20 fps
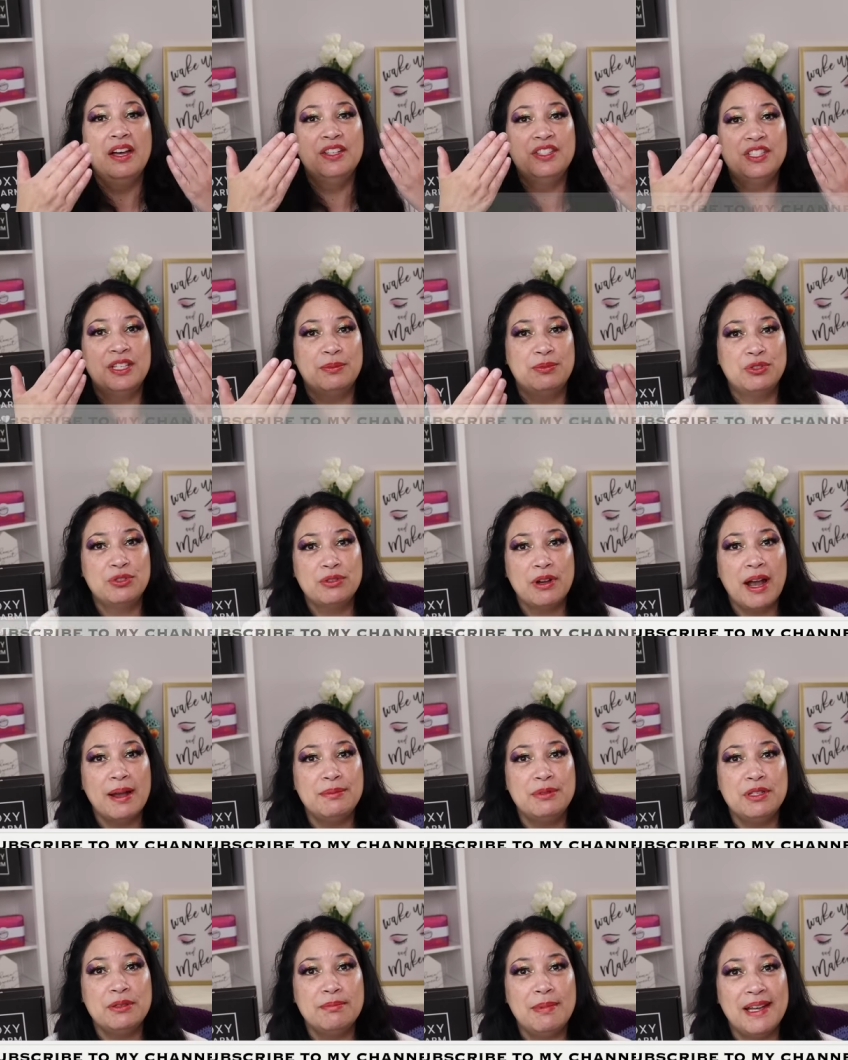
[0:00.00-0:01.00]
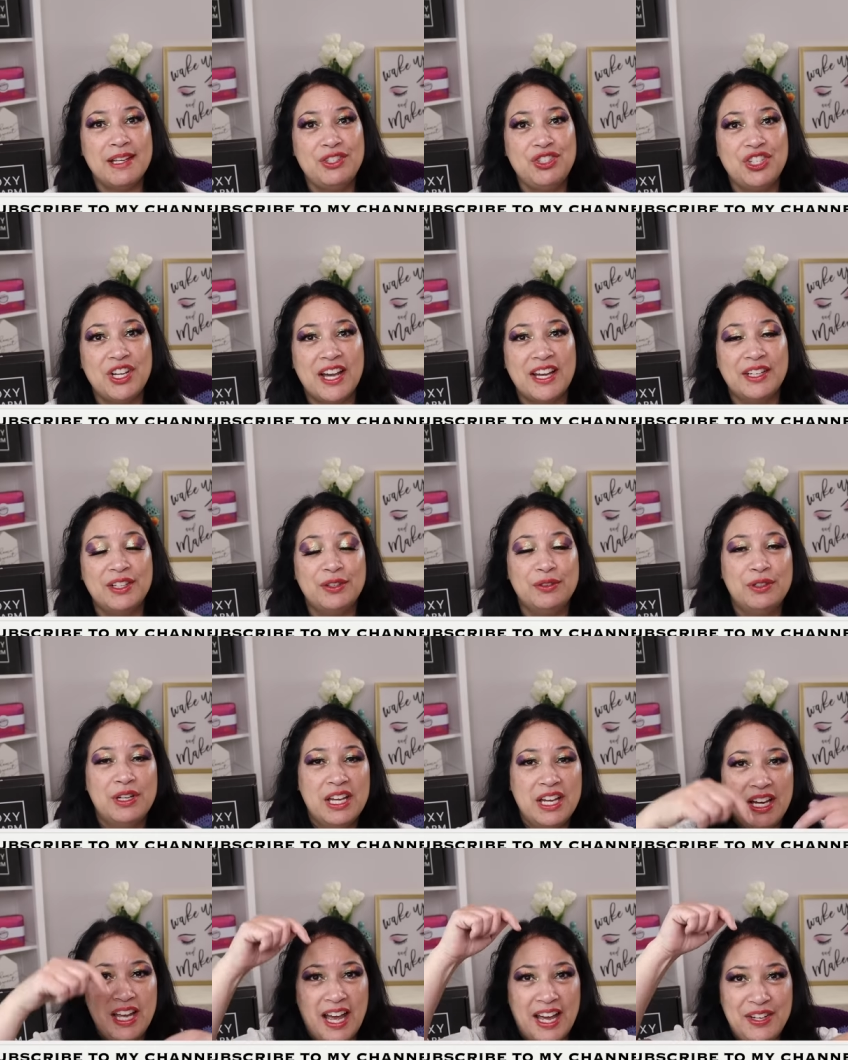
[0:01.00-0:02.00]
subscribe to my channel,
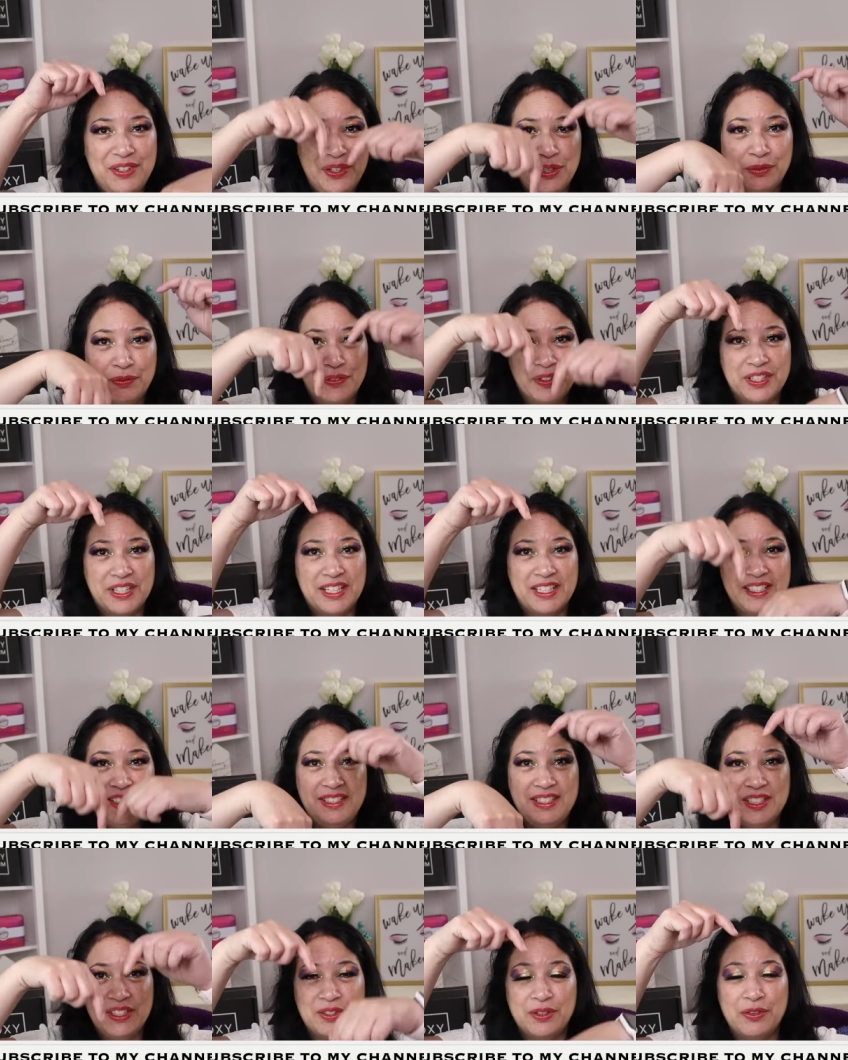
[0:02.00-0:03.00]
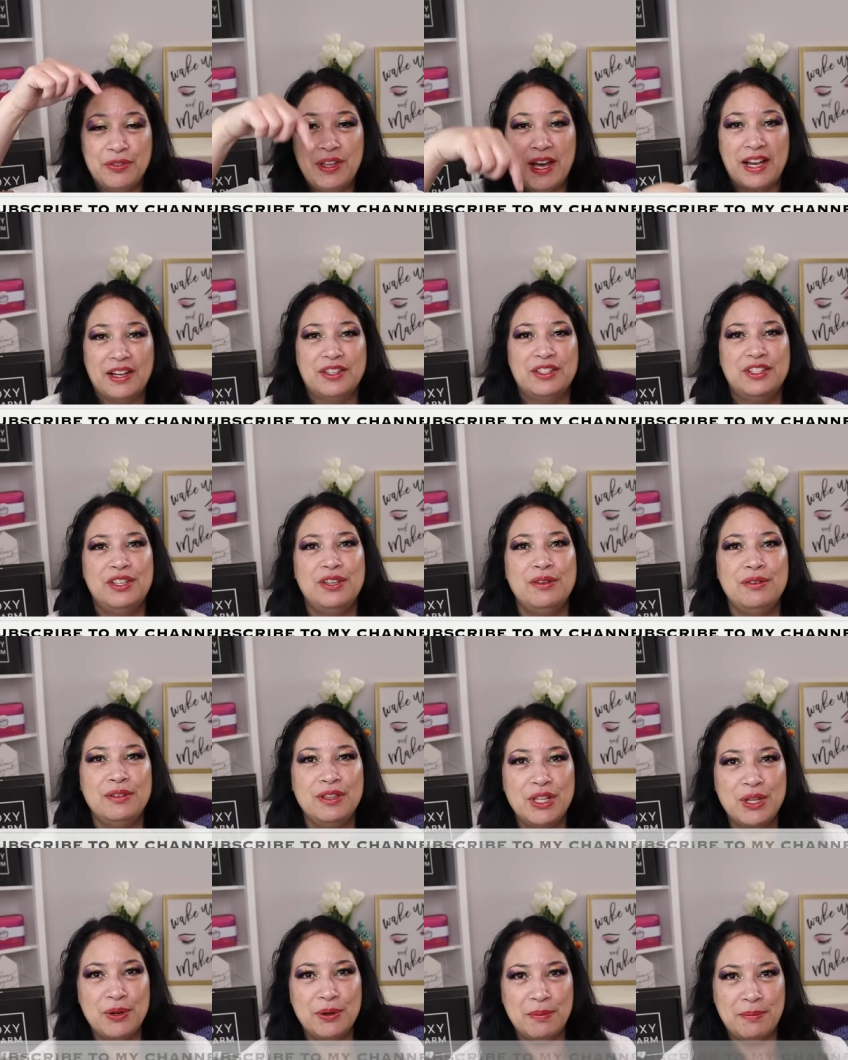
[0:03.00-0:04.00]
and don't forget to tickle that cute
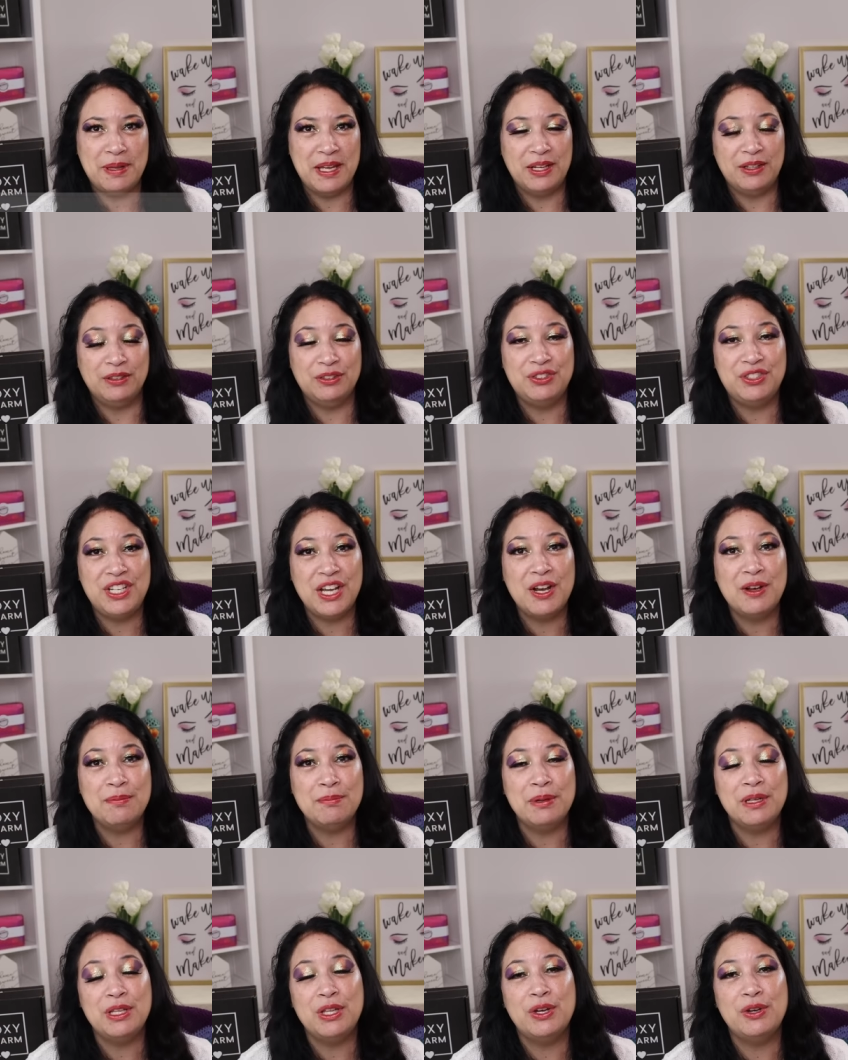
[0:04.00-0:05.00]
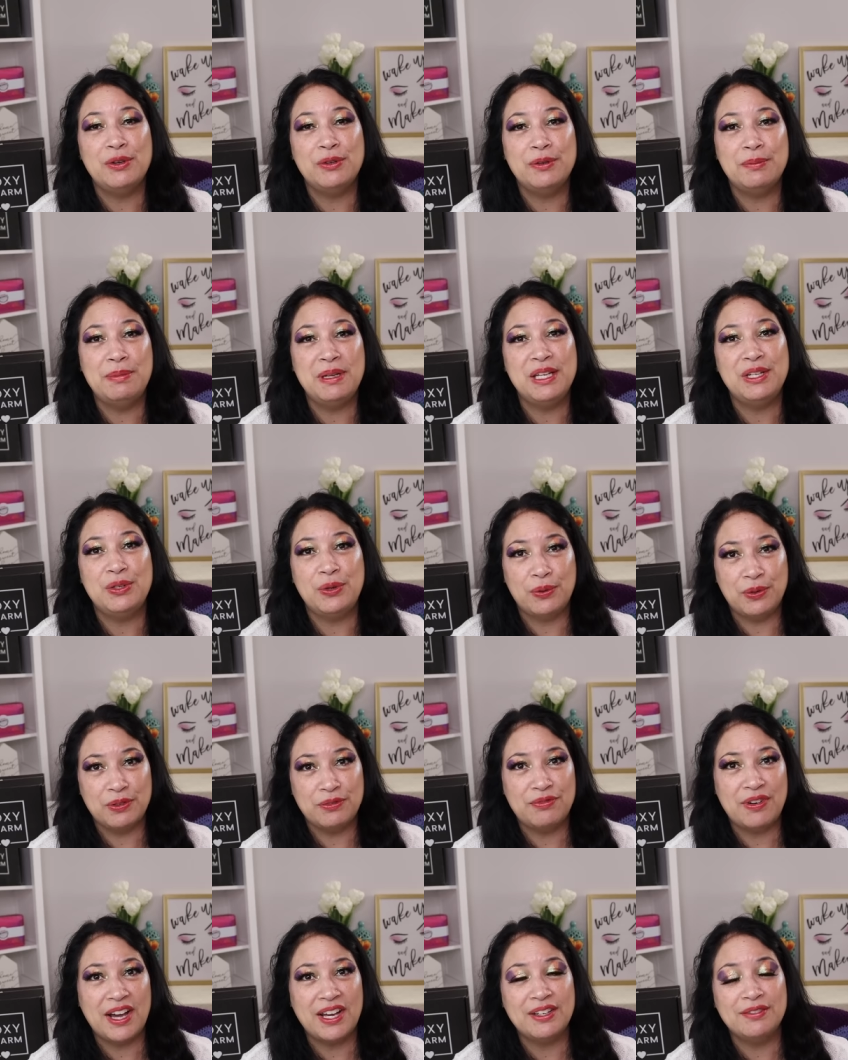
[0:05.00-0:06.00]
little bell down below to be
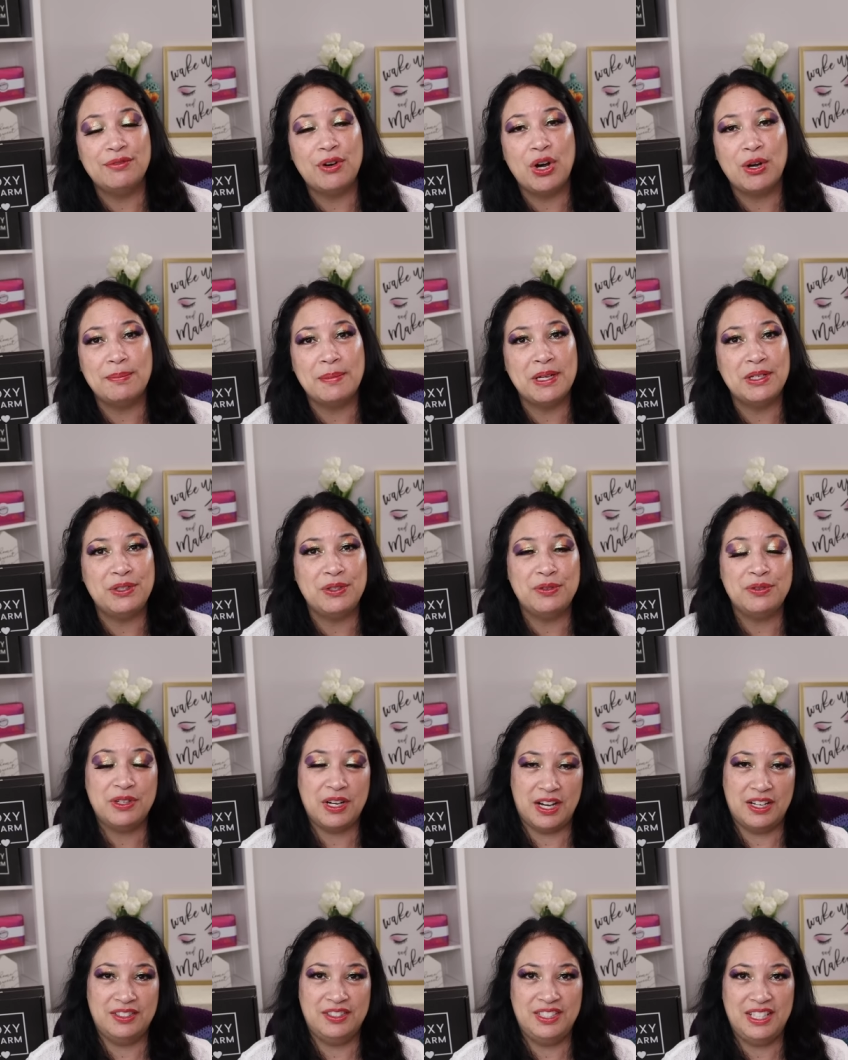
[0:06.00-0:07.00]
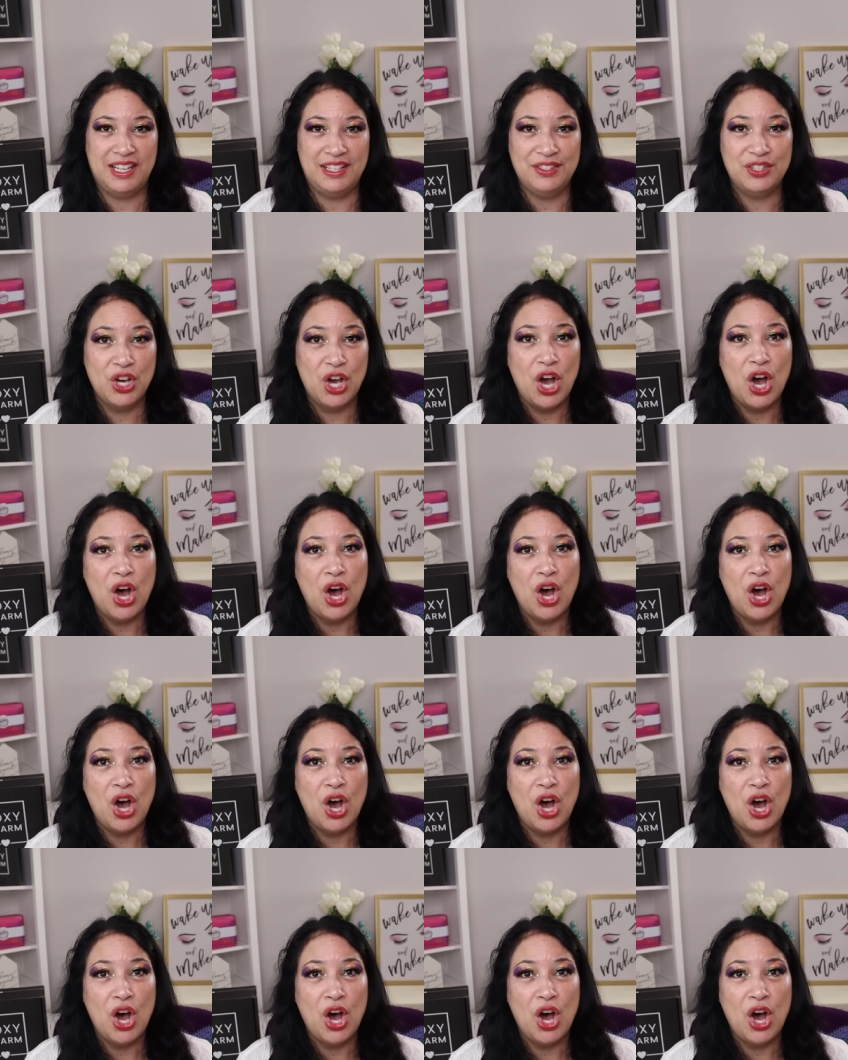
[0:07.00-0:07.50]
notified of all my new content.